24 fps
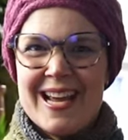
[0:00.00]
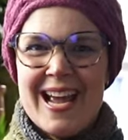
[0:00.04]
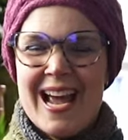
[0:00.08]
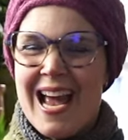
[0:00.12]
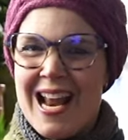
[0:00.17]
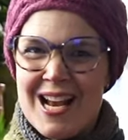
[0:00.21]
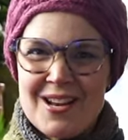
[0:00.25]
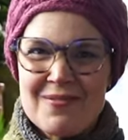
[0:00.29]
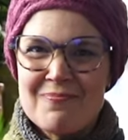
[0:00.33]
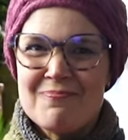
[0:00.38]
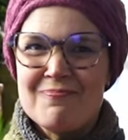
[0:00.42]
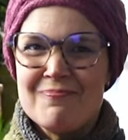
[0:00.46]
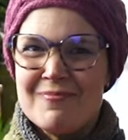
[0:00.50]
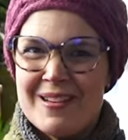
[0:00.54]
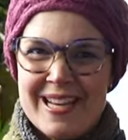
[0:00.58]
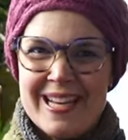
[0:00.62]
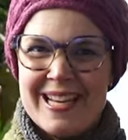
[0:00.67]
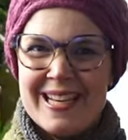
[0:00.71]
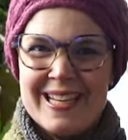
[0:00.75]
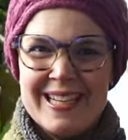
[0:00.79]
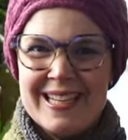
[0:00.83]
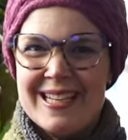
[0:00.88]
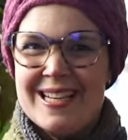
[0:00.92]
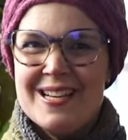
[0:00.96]
Help
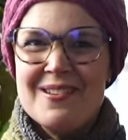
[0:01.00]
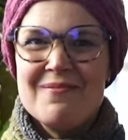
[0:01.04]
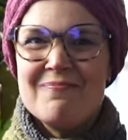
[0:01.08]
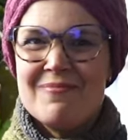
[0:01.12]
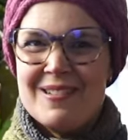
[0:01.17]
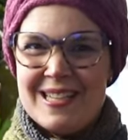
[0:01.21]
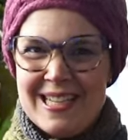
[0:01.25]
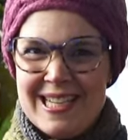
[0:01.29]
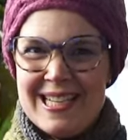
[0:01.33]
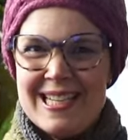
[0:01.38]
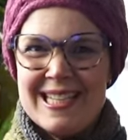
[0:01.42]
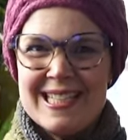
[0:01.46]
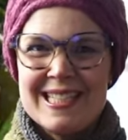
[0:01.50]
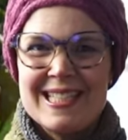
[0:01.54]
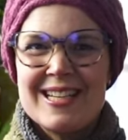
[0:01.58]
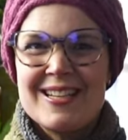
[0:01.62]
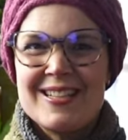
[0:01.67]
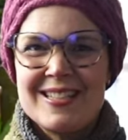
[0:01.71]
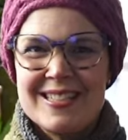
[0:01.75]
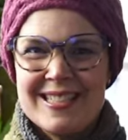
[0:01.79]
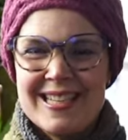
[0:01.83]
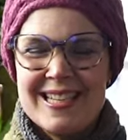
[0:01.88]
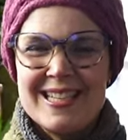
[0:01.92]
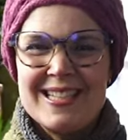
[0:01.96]
me, please
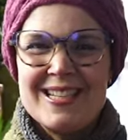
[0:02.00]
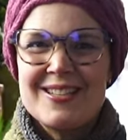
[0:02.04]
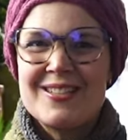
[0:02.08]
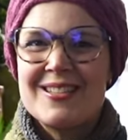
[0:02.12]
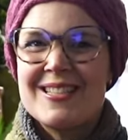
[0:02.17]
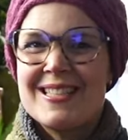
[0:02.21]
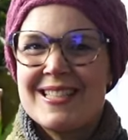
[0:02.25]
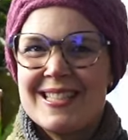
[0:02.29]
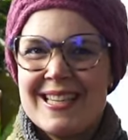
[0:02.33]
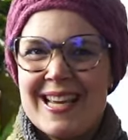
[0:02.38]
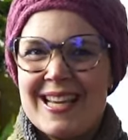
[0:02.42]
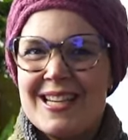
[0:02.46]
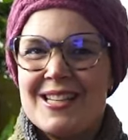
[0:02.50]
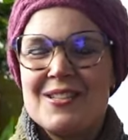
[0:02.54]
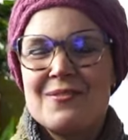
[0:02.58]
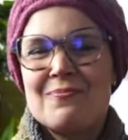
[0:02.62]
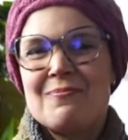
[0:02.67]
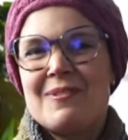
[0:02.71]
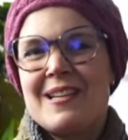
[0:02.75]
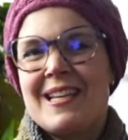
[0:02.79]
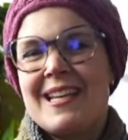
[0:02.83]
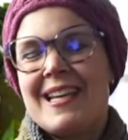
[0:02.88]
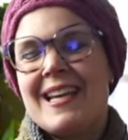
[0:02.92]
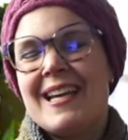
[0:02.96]
continue to send
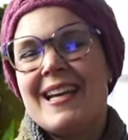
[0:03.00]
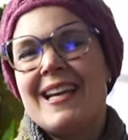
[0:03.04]
me